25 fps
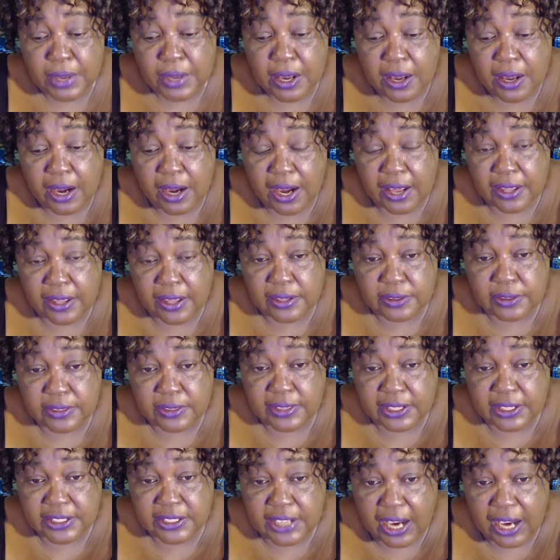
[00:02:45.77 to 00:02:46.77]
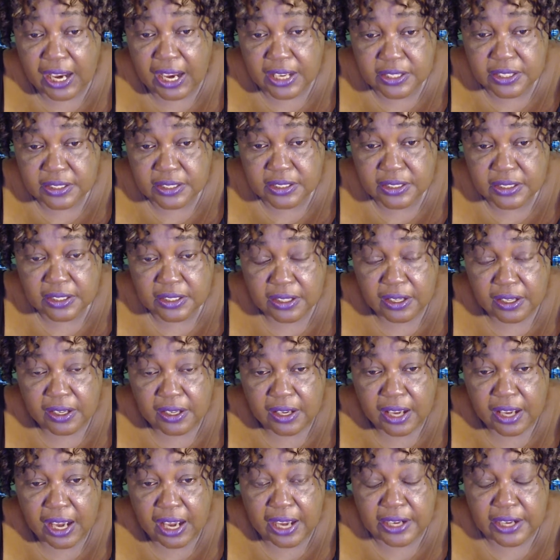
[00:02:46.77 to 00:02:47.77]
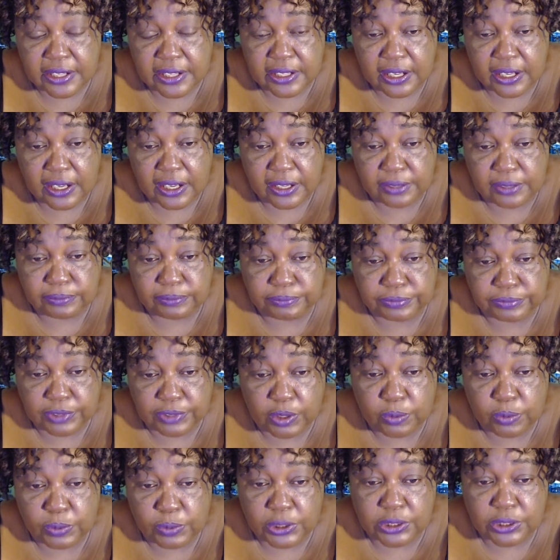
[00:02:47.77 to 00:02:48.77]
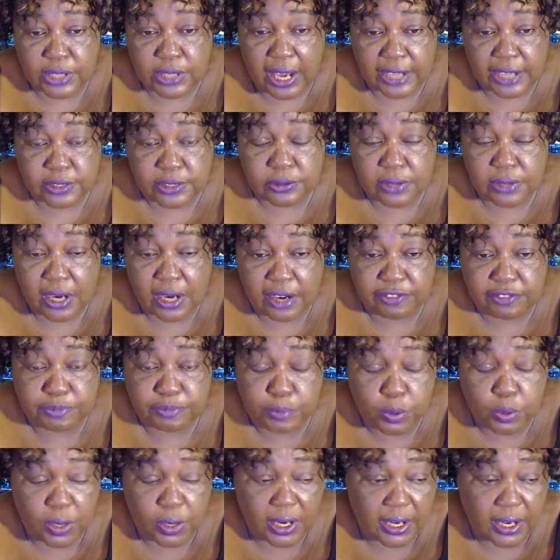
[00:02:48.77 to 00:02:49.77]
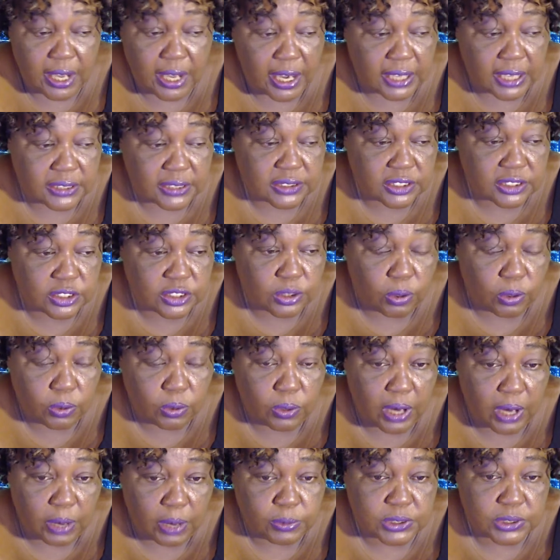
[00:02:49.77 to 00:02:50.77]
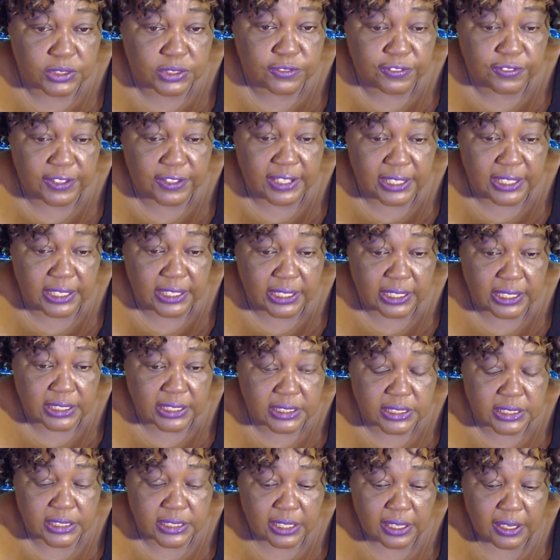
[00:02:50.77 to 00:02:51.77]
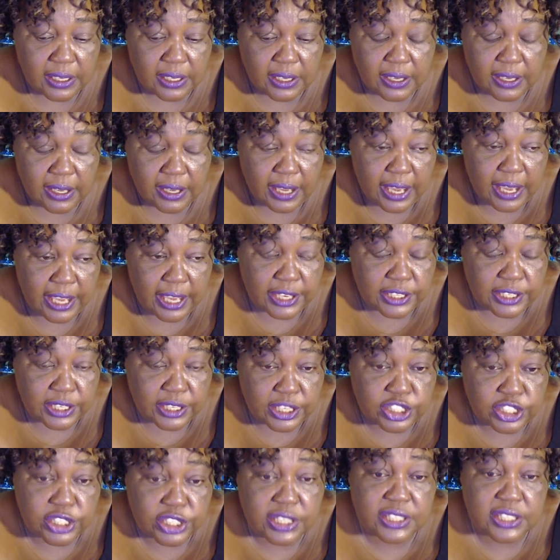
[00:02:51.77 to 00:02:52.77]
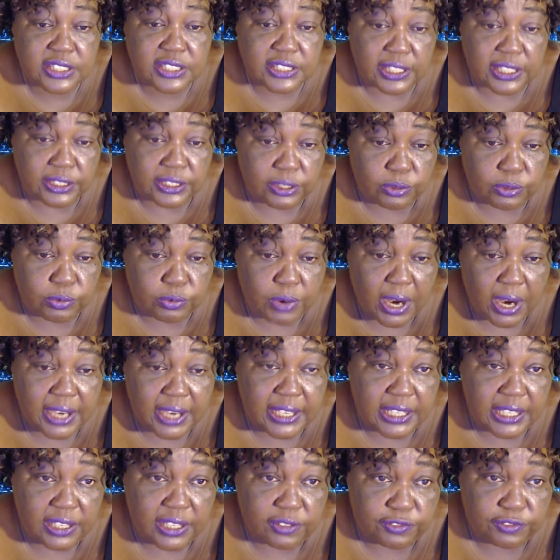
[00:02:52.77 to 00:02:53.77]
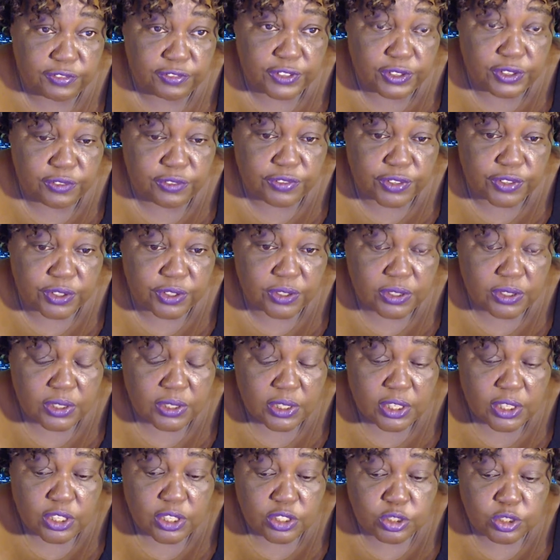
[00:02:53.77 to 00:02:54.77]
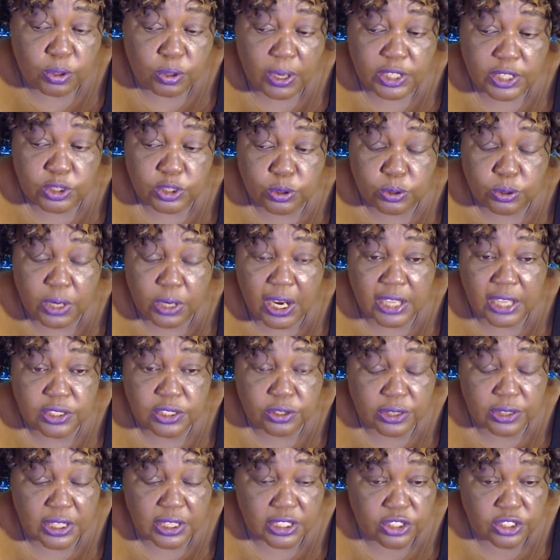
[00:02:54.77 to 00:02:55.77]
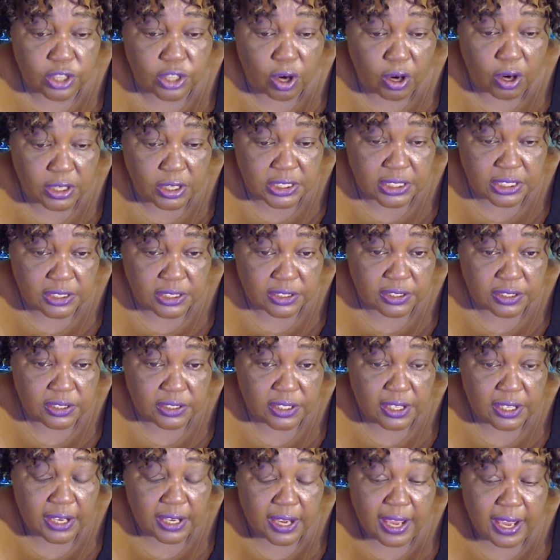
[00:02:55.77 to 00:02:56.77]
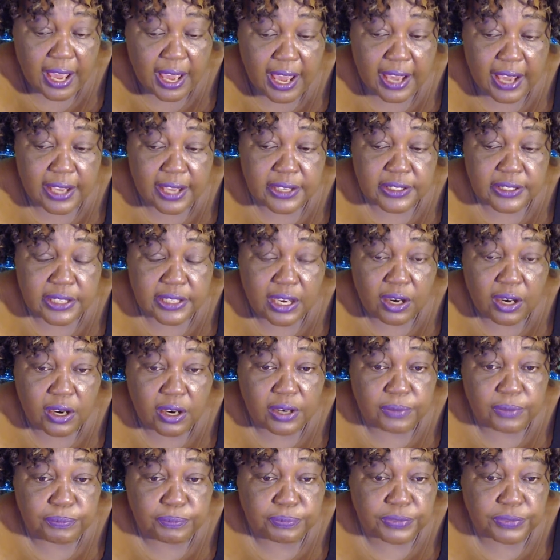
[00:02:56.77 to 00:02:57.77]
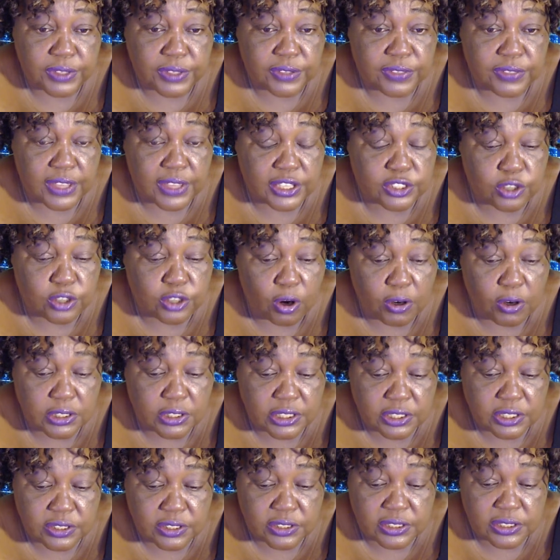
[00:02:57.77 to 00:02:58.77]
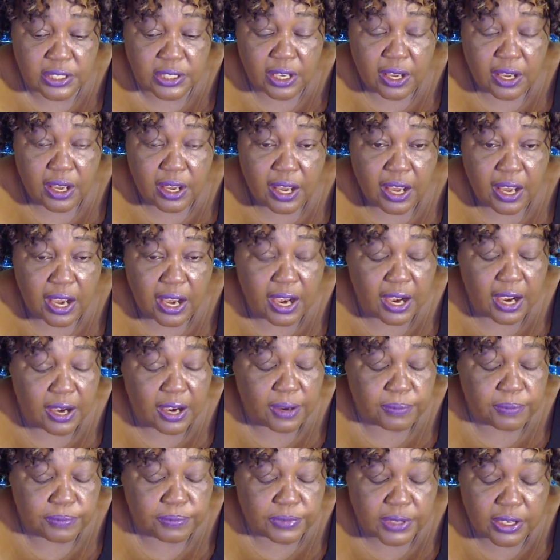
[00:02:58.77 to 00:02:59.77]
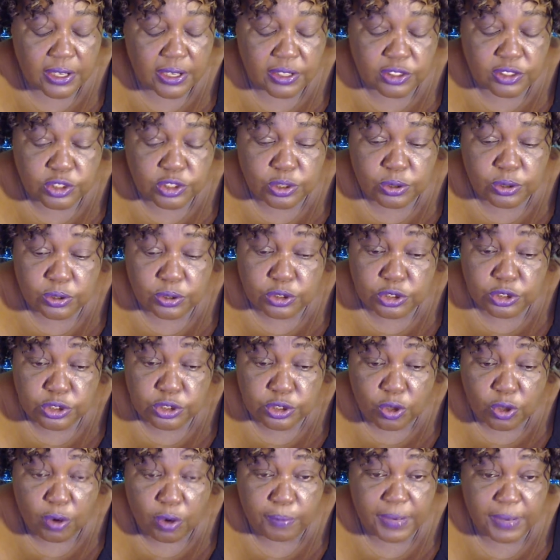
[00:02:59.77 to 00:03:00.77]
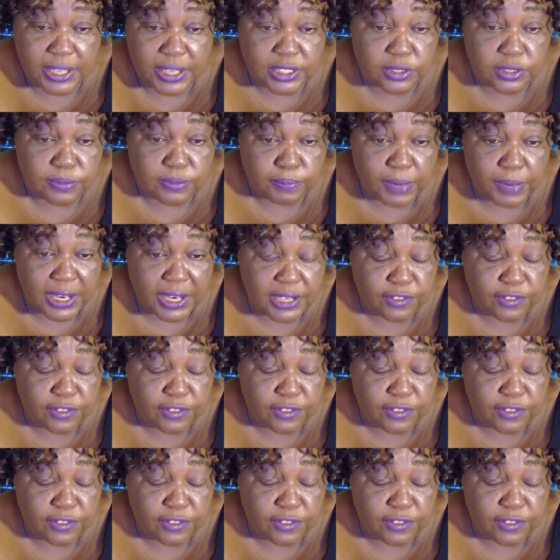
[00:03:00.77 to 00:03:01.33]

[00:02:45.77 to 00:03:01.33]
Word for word: Uh, the dust, and um, we, I do have poor lungs, so I was feeling it. And she started running a fever. So I took her to the doctor and um, the doctors um, took so much money